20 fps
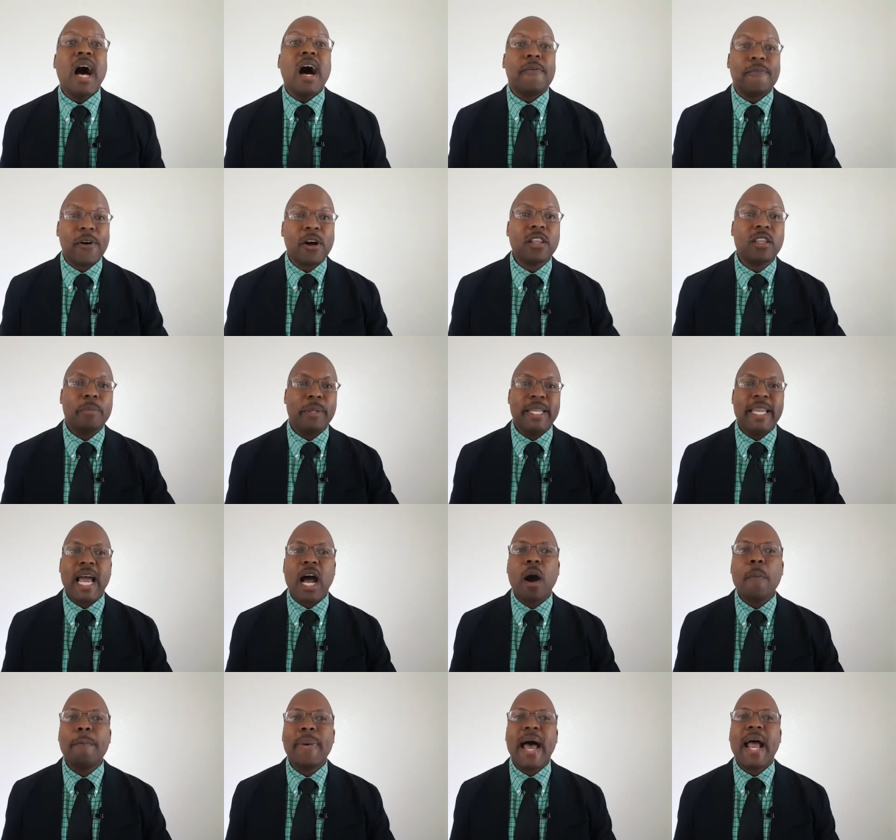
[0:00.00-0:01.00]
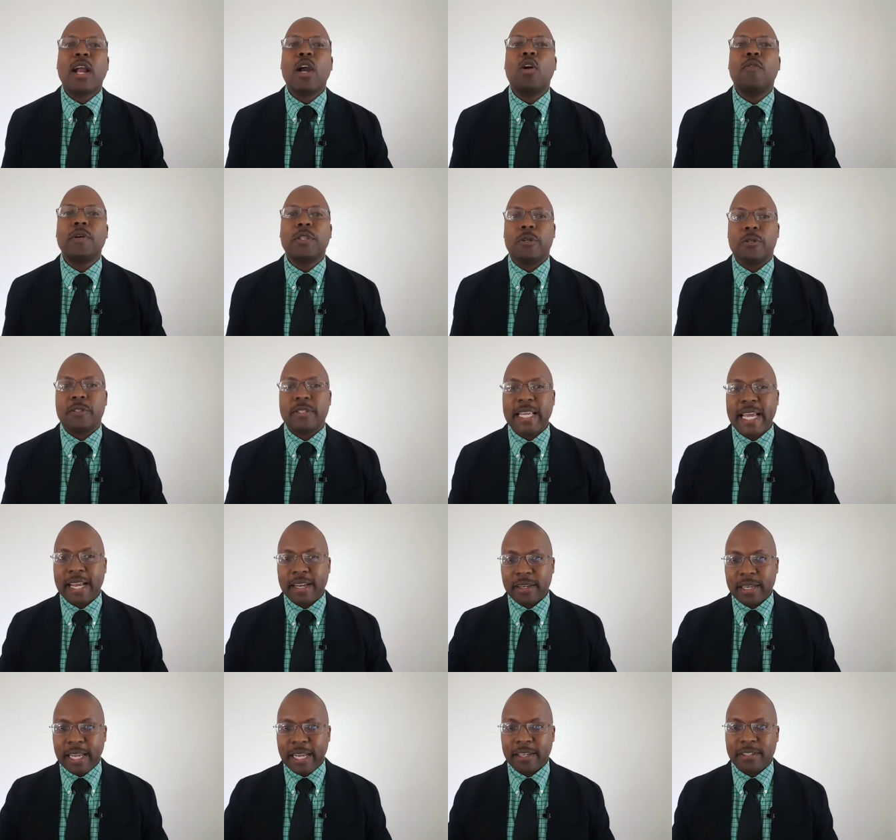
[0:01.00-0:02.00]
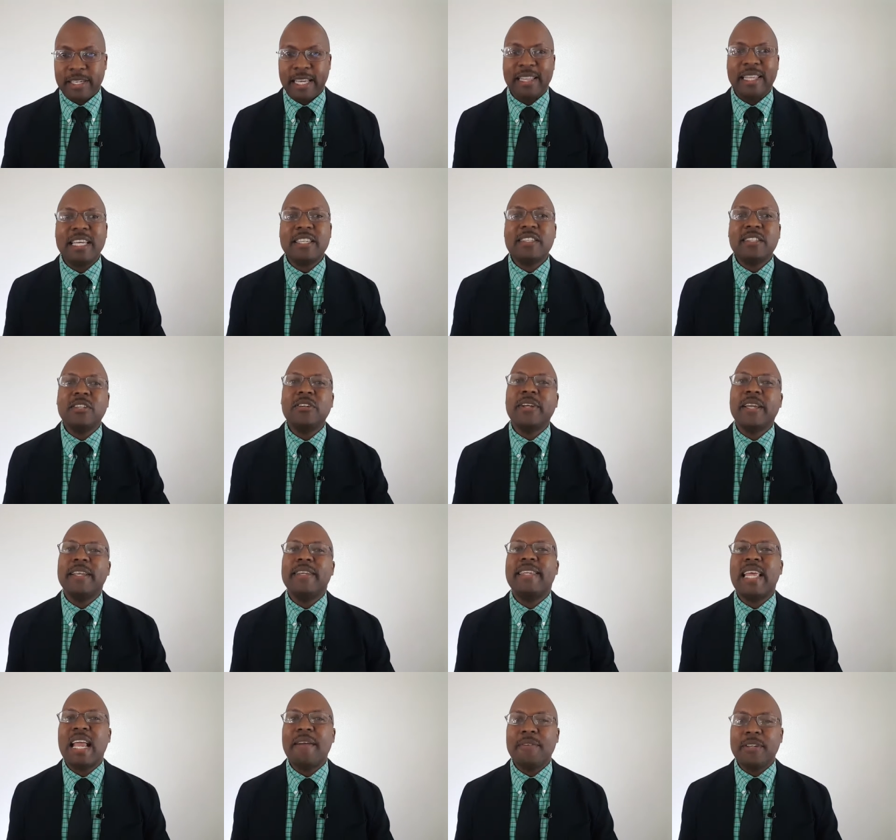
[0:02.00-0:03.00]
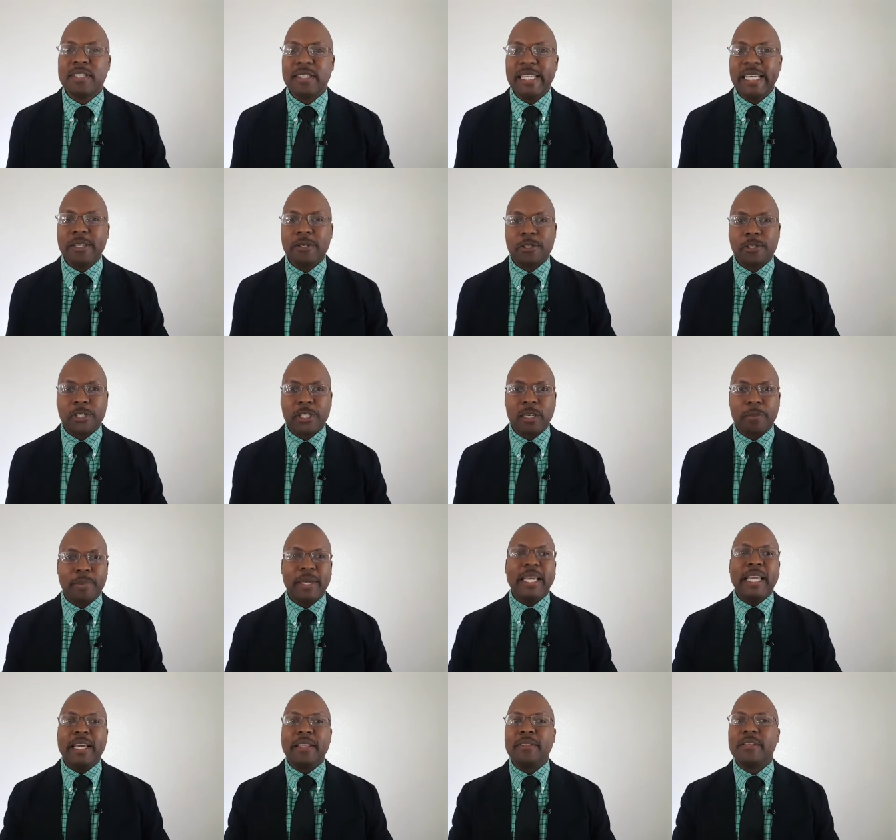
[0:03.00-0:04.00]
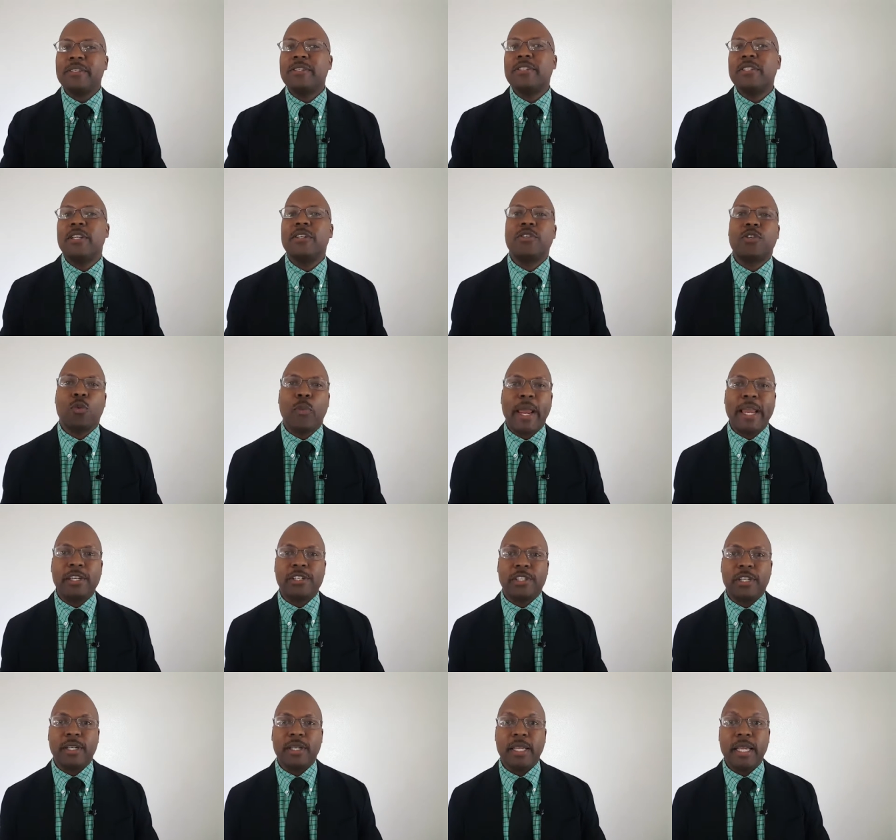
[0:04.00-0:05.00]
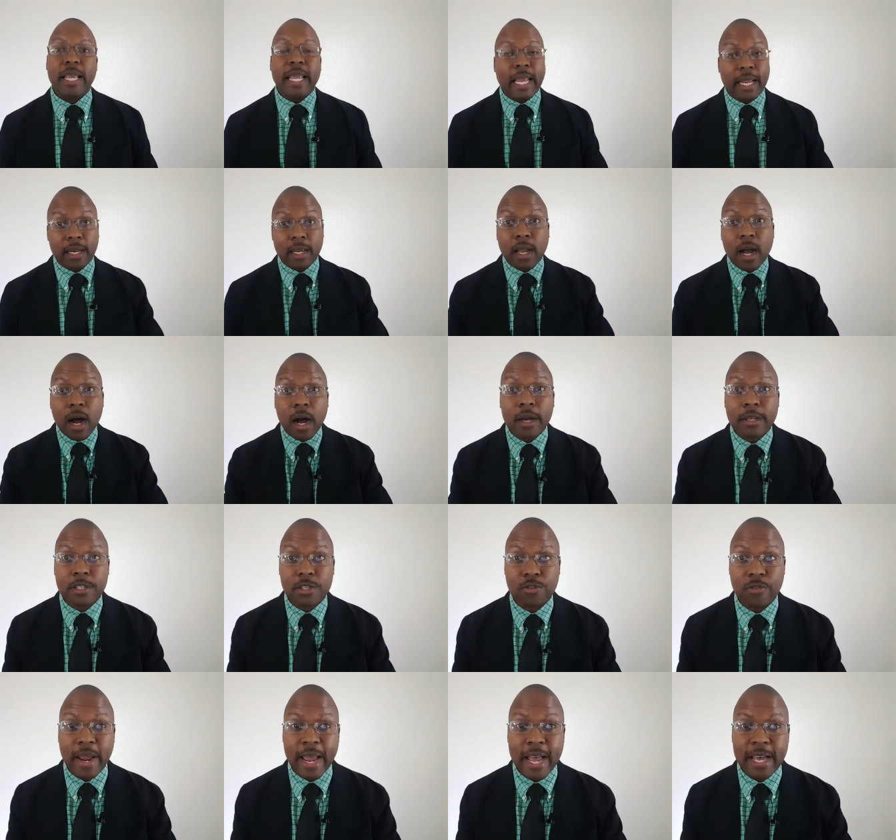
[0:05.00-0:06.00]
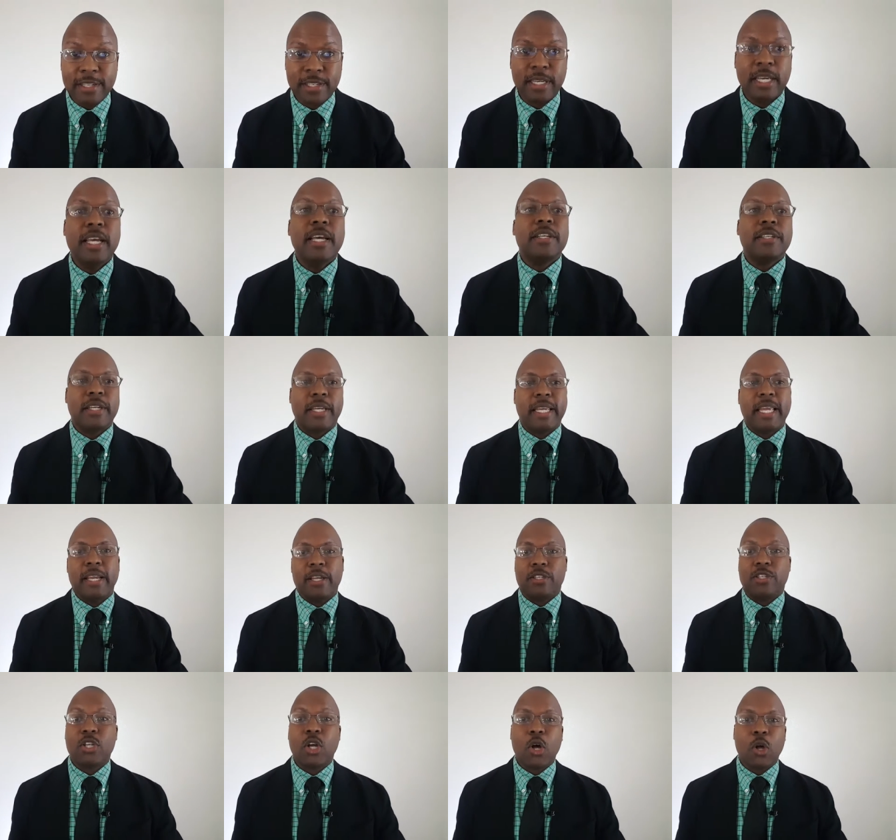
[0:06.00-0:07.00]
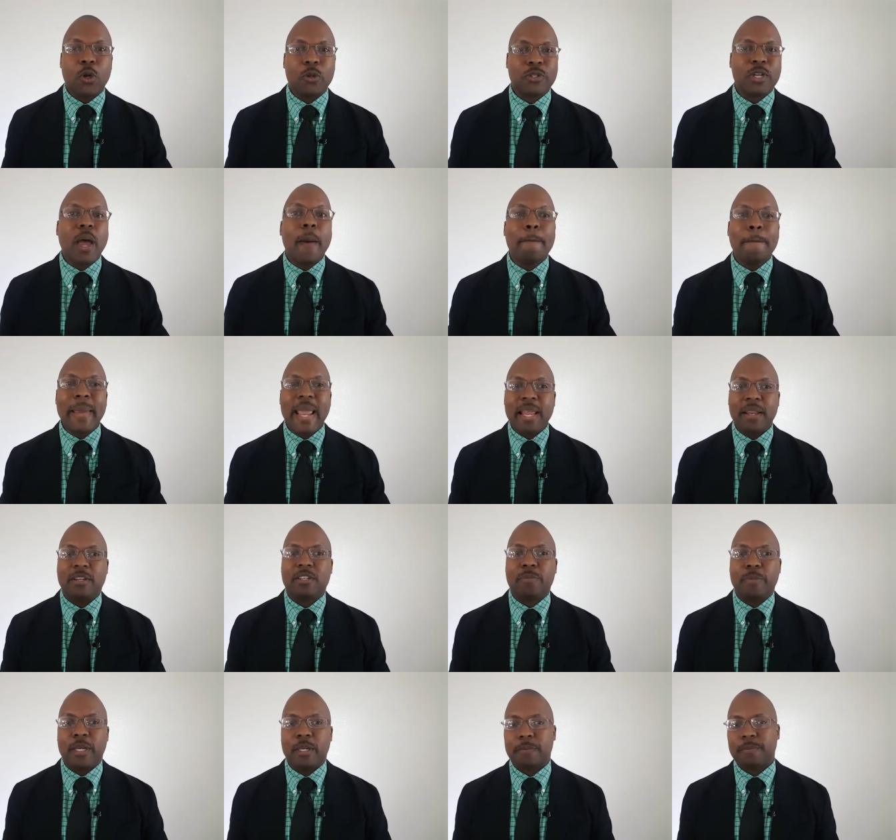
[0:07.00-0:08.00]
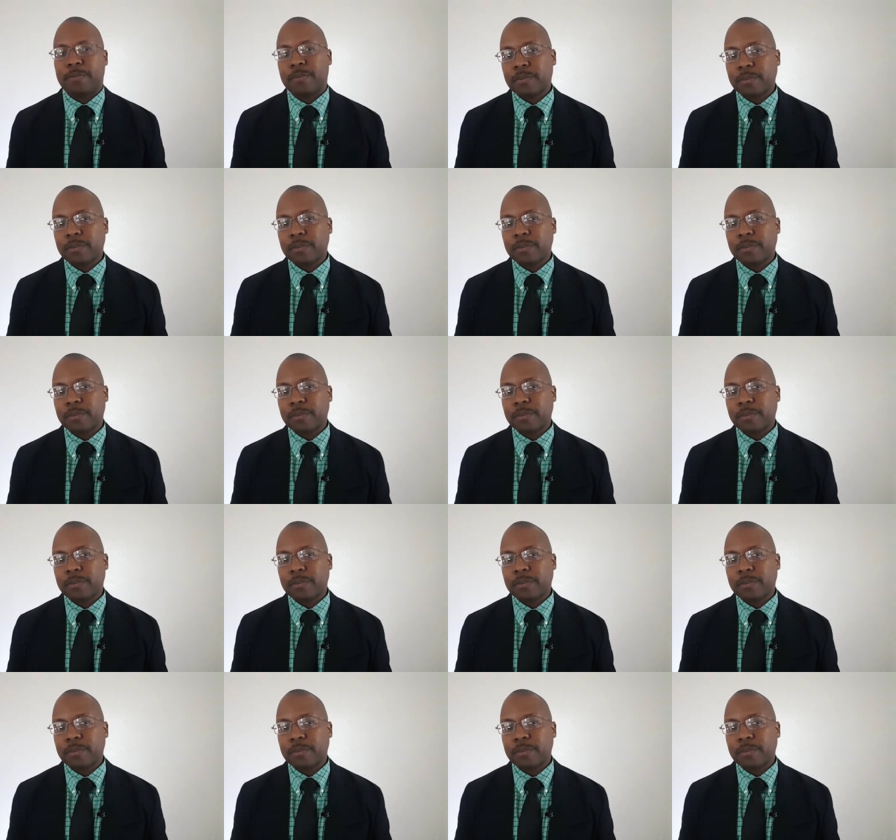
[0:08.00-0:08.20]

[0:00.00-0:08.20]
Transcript: Follow me now back over those techniques, and let's look at David's leadership in this situation in contrast to King Saul's management.